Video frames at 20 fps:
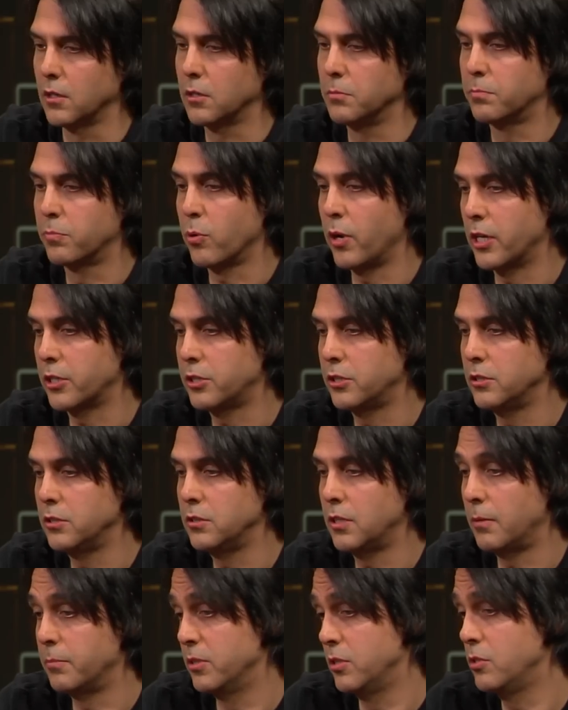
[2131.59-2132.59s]

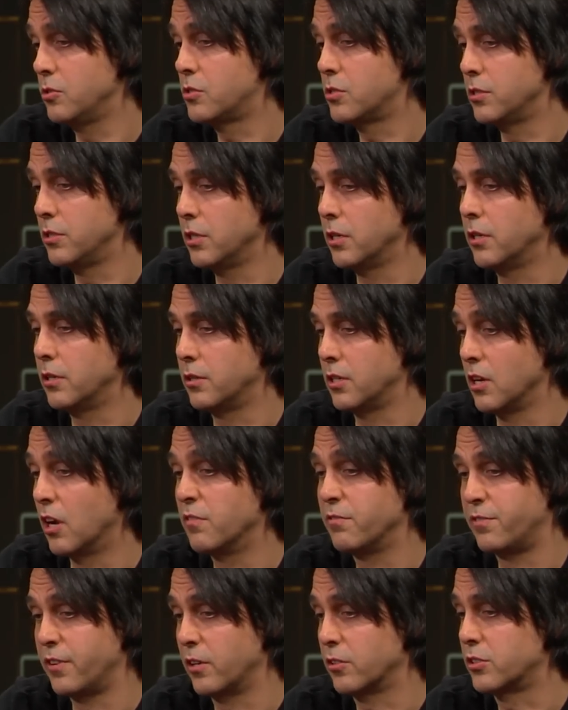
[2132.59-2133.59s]
compression. I've been using the, the
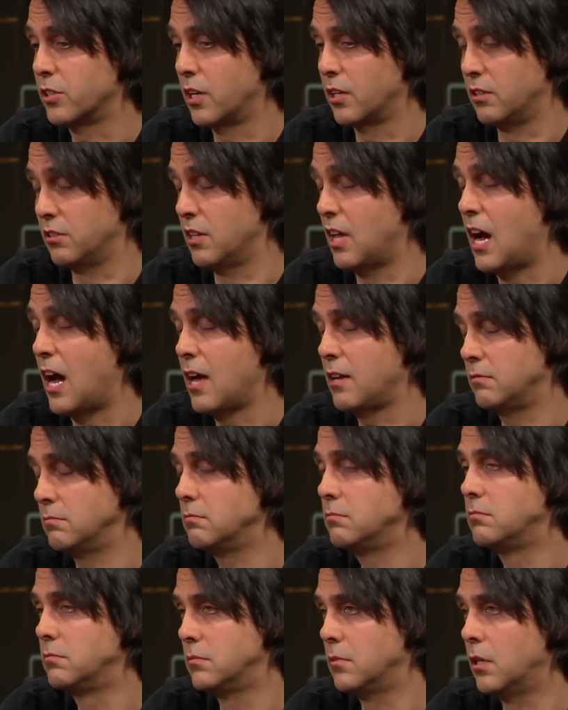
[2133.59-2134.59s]
Unfairchild a lot.
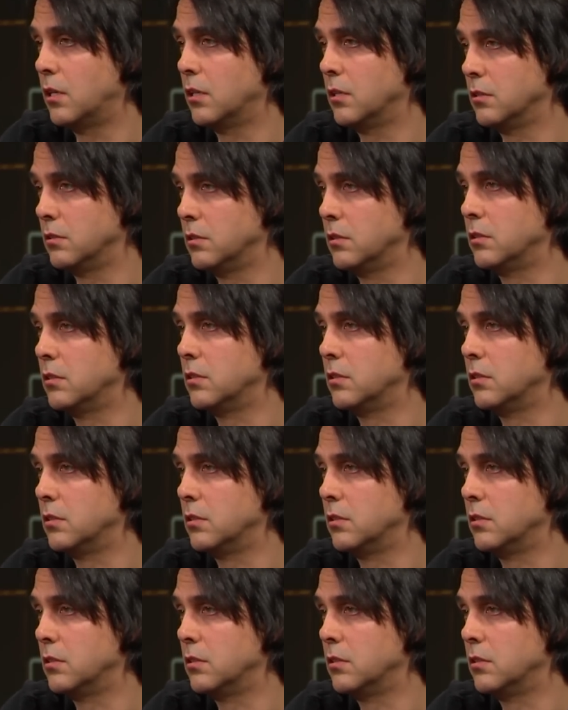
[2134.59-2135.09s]
On, Ooh, uh,